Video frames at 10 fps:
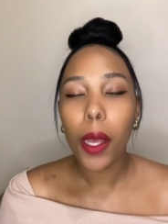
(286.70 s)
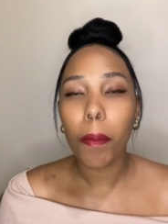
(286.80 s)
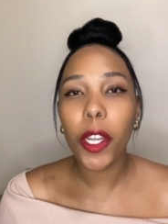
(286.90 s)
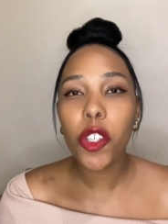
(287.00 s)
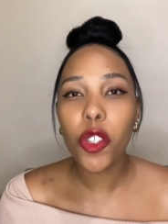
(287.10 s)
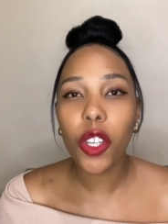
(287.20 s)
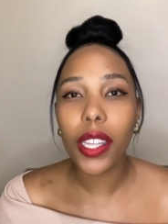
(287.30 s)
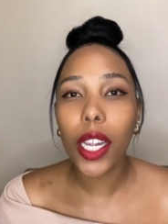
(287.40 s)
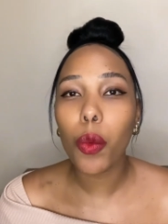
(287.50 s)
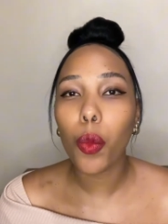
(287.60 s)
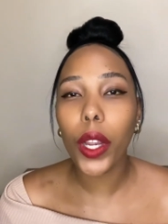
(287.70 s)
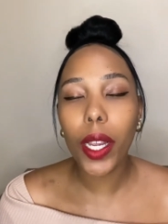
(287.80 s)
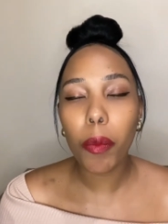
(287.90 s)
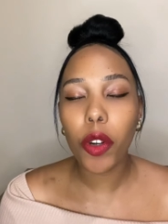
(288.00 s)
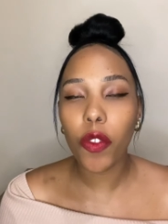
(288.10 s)
make sure that where
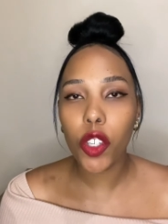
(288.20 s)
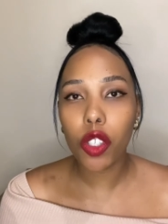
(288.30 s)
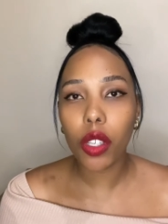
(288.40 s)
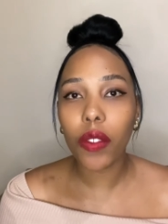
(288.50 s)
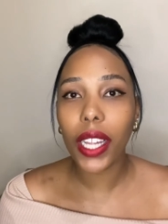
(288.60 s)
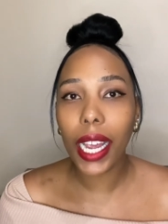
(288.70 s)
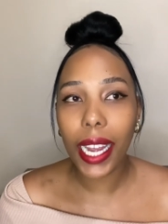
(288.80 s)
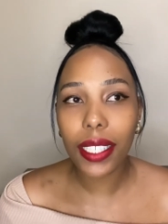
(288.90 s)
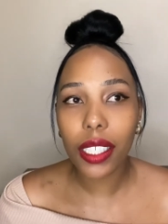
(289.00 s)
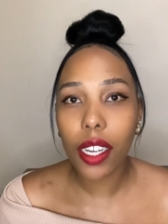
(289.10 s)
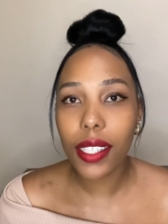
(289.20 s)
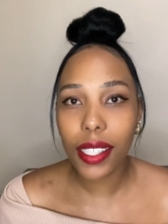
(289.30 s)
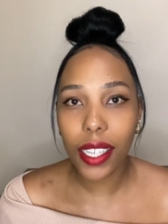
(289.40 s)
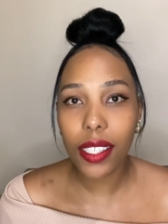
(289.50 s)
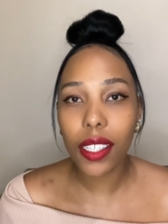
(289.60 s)
provisions of the Act are
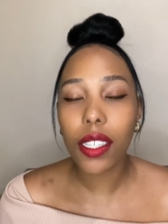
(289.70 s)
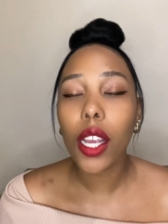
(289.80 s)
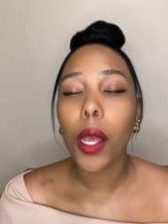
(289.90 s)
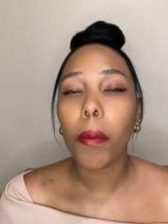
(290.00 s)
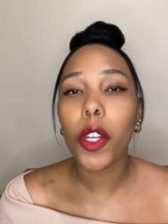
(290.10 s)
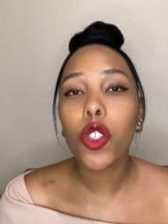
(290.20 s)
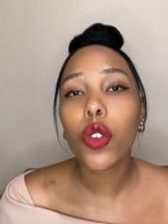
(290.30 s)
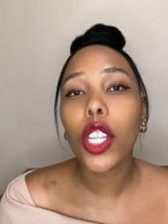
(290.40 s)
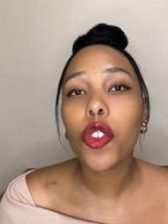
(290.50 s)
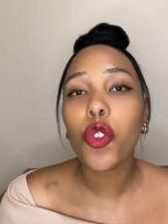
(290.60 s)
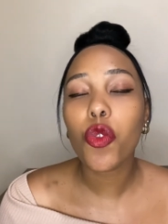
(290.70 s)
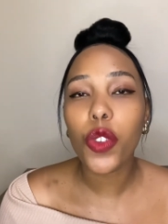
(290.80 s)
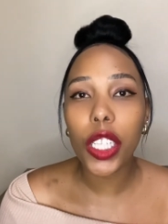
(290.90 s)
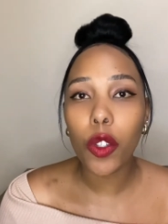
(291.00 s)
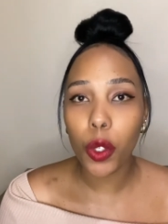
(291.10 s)
stated, make sure that you
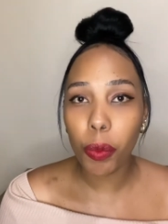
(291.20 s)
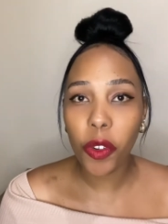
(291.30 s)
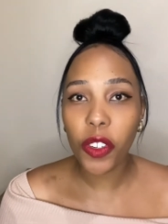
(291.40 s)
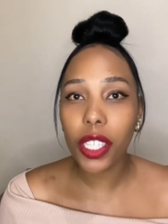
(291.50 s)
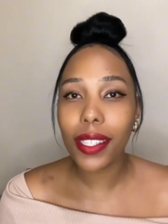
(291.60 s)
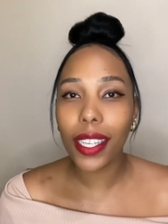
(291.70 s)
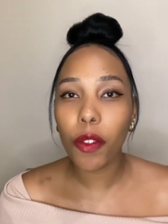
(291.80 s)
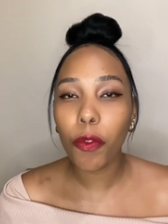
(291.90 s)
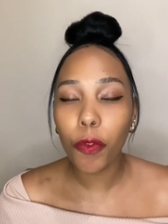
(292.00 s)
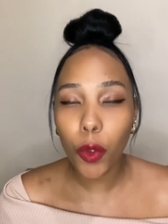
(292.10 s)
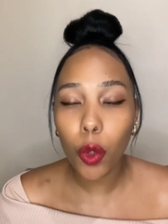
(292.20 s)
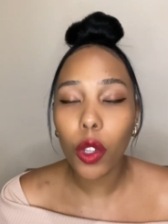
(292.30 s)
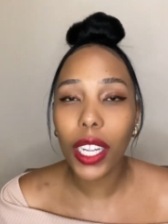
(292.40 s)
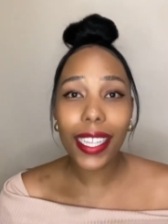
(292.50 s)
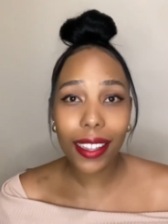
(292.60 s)
read those provisions in full
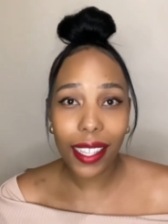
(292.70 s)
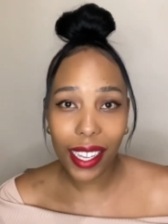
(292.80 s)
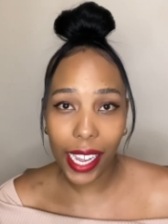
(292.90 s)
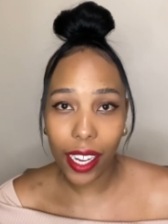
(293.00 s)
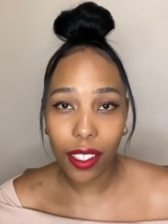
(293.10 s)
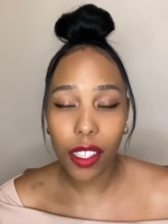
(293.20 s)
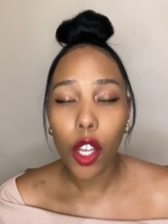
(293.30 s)
in the Act,